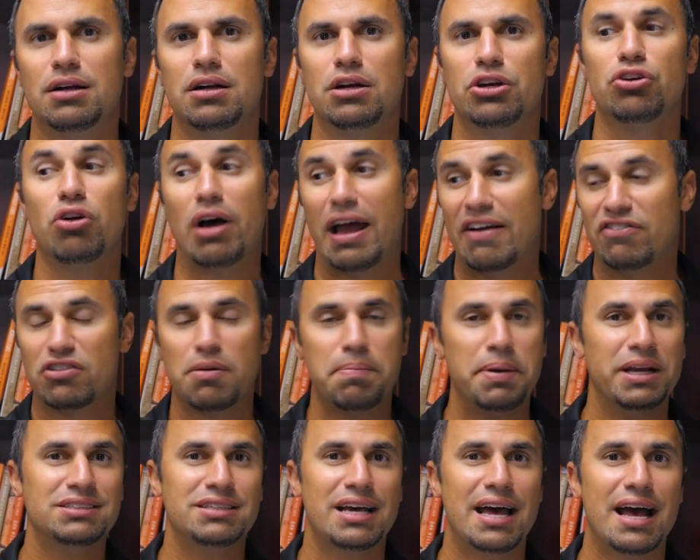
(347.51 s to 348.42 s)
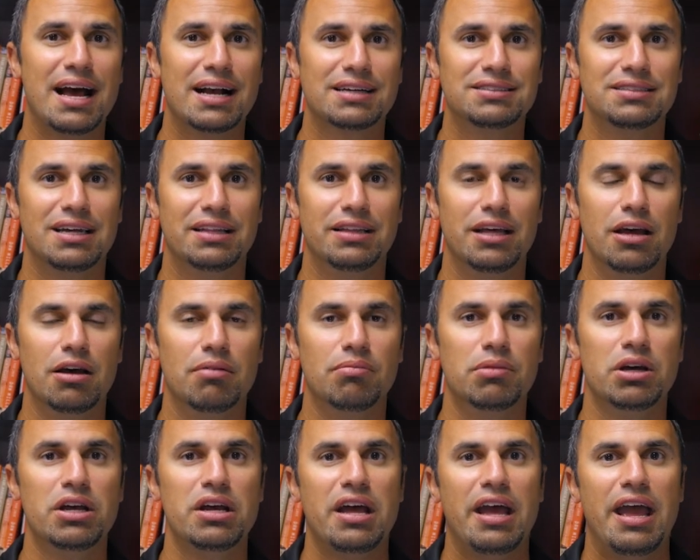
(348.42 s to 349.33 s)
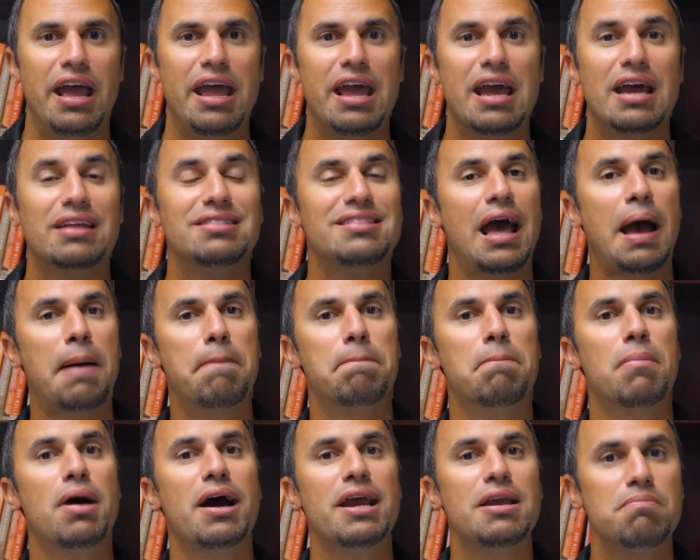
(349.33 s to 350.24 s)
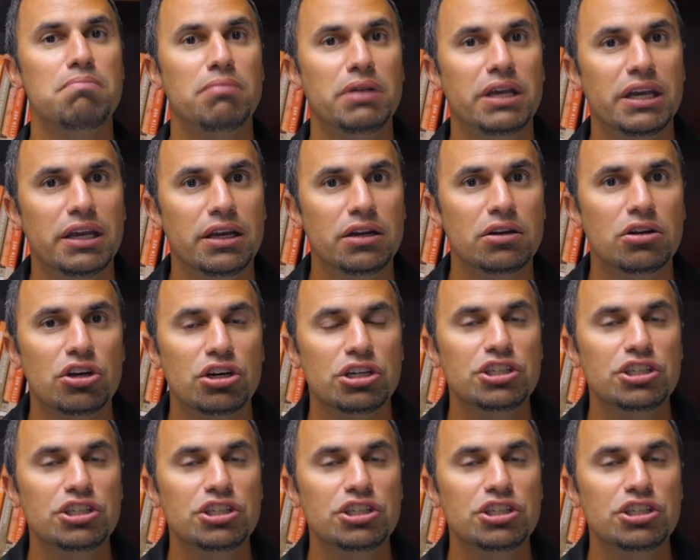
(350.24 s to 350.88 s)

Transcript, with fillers: you'll have to pay tax on them. And that might mean